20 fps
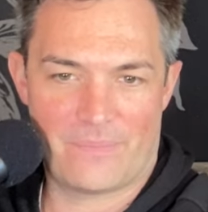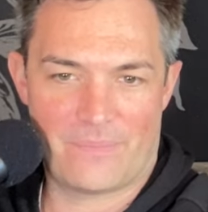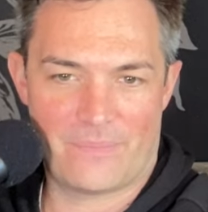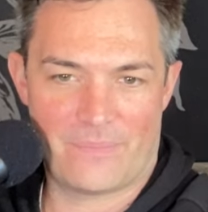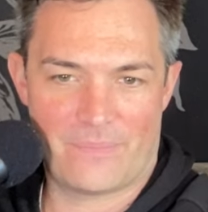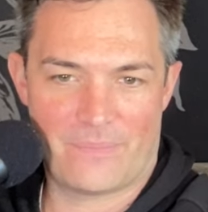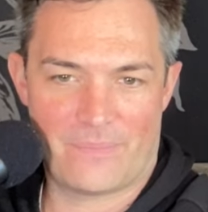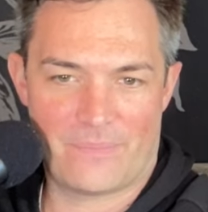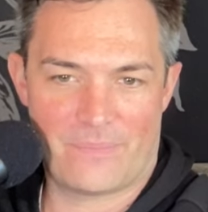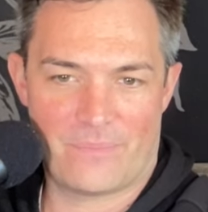
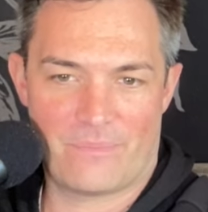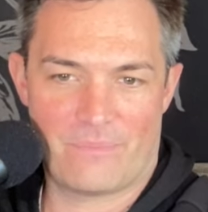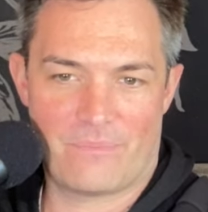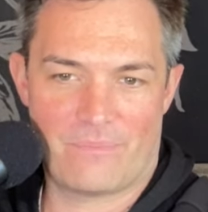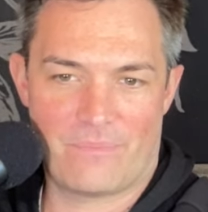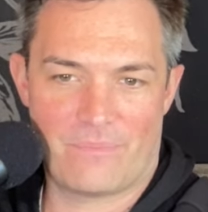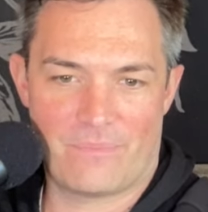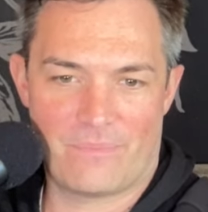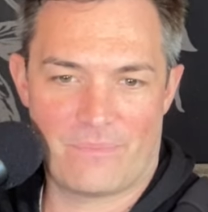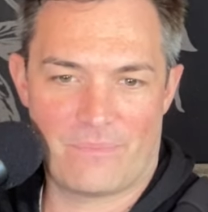
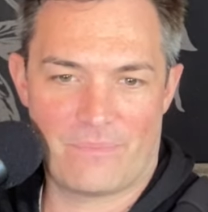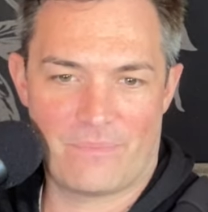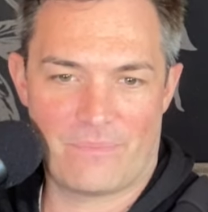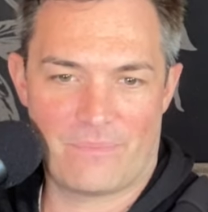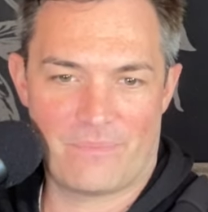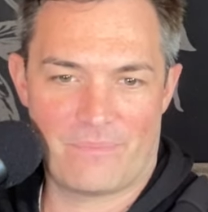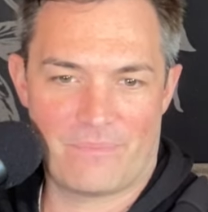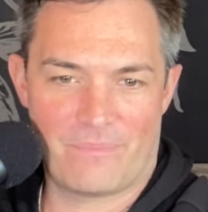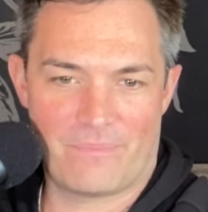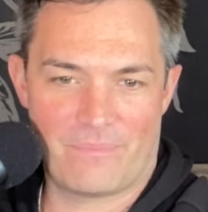
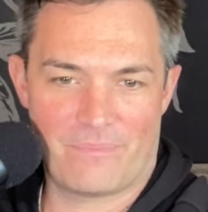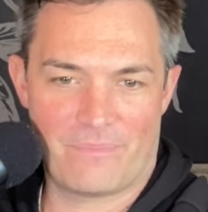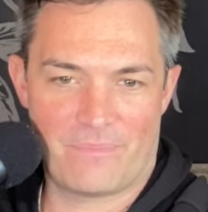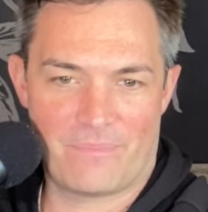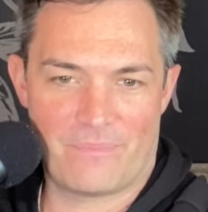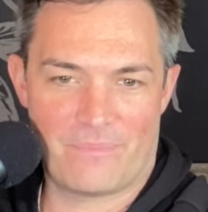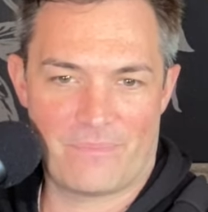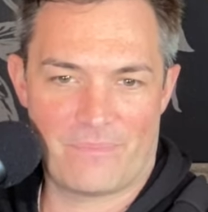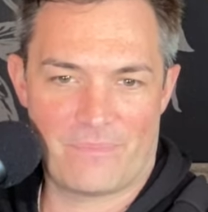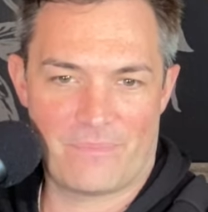
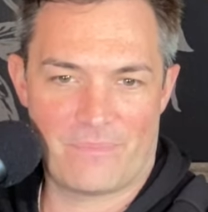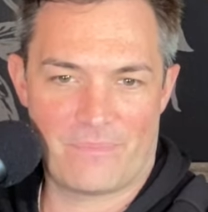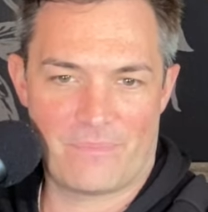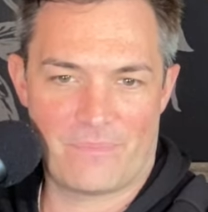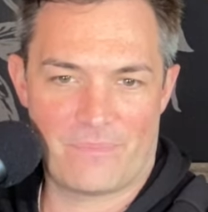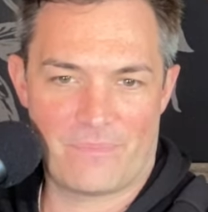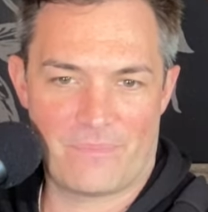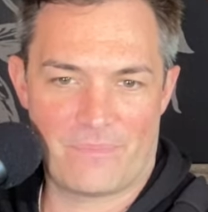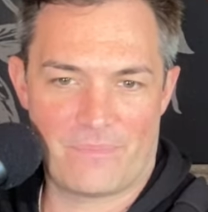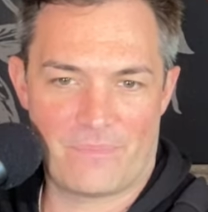
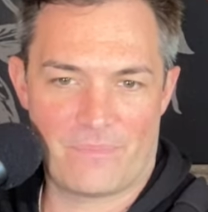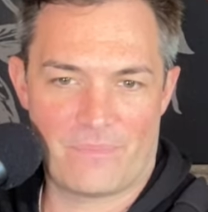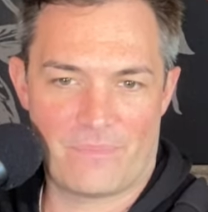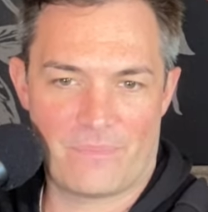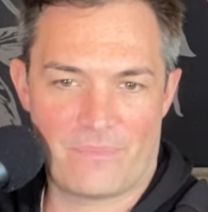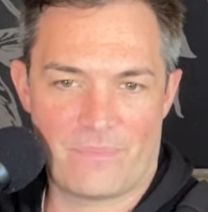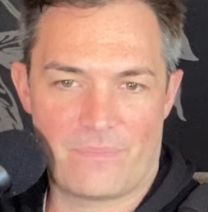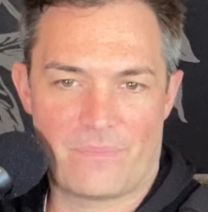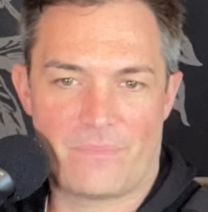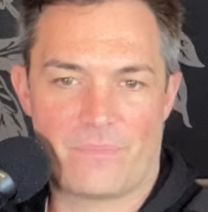
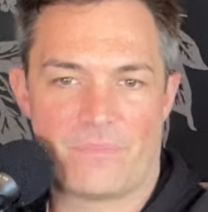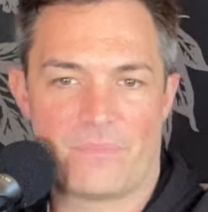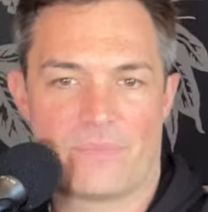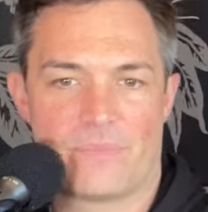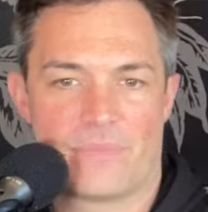(silent)